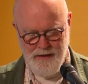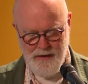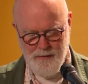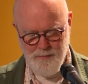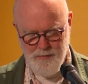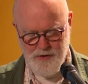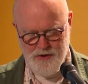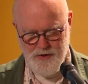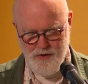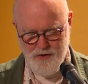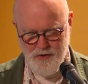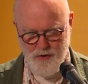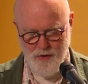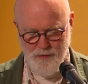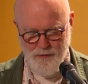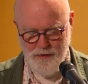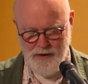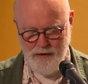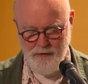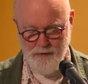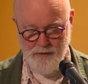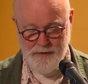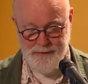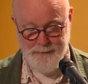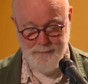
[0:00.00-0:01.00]
impetus of
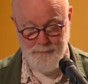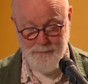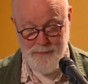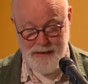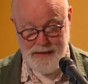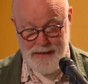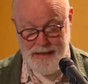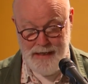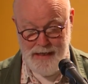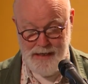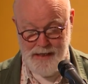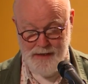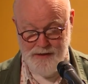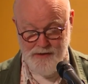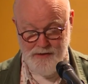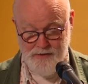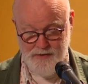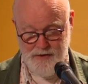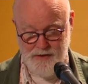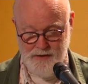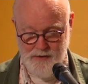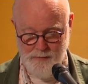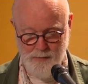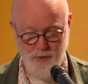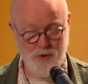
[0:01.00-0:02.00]
our
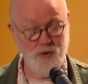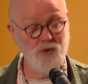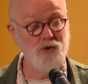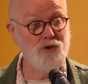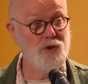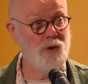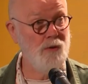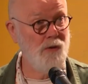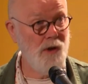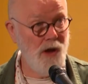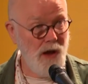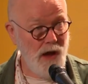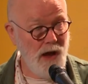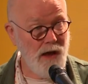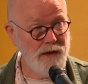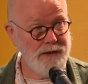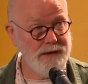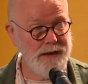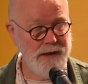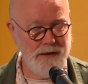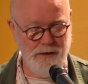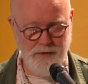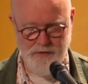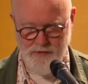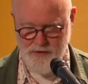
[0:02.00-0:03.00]
many-headed, but also
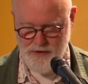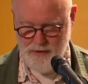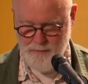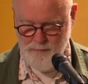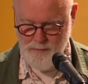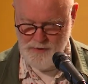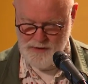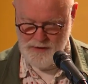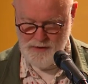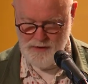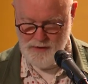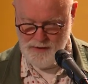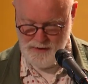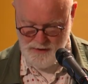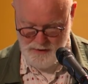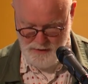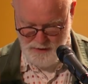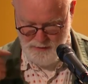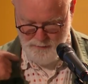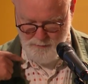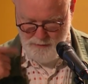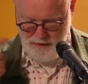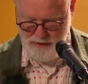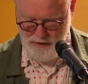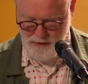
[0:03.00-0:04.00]
hard-headed team,
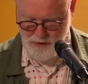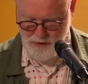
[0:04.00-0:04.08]
me